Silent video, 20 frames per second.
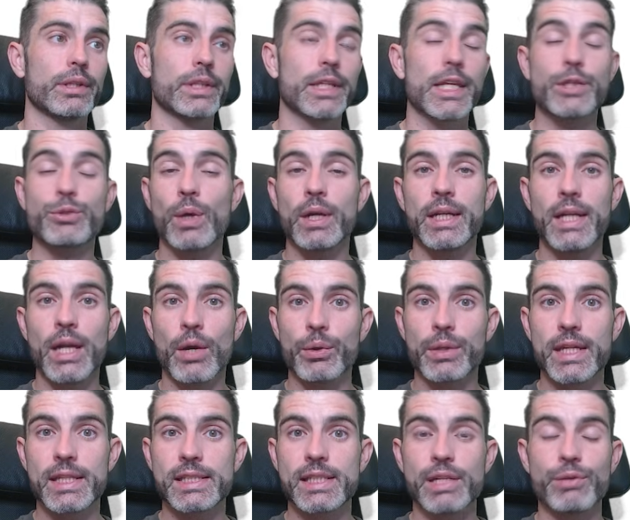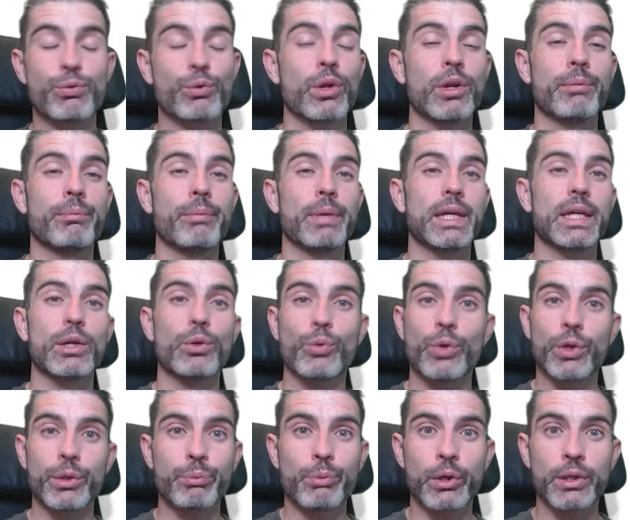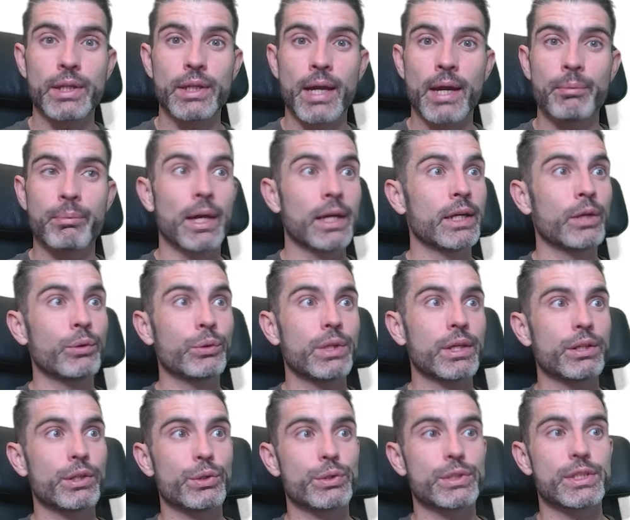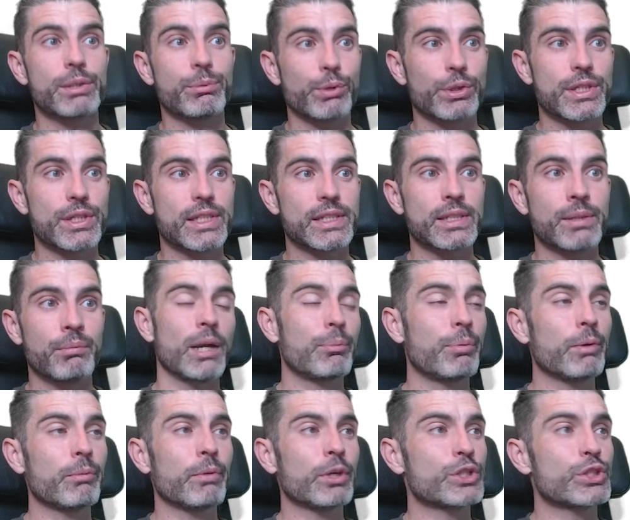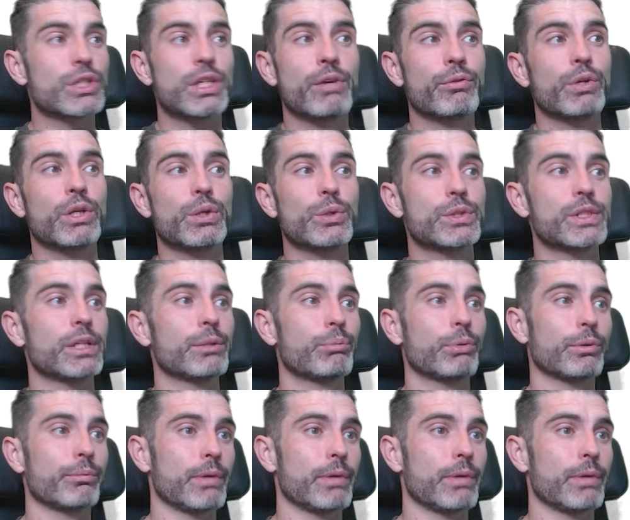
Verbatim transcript: That's why nowadays, even when I'm making a quick prototype, I now tend to use input system, I pretty much never use input